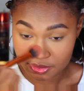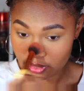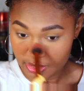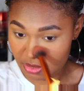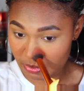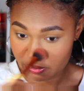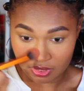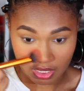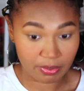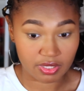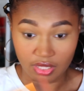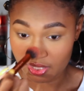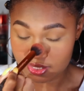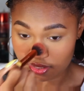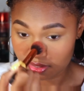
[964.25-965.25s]
And I'll put
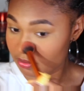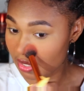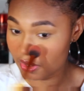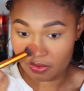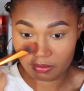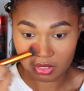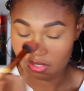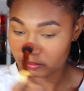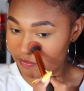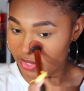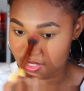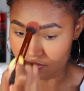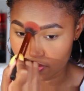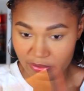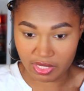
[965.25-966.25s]
some on my
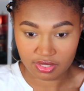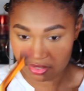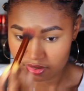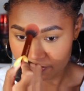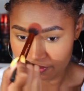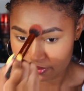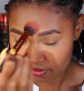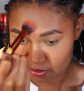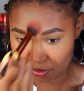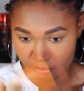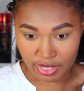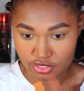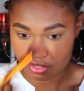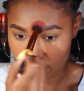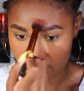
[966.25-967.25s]
nose, not some, I
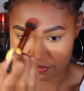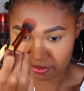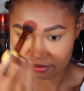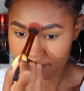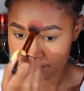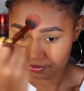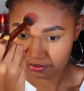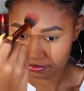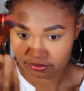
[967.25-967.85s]
put a lot.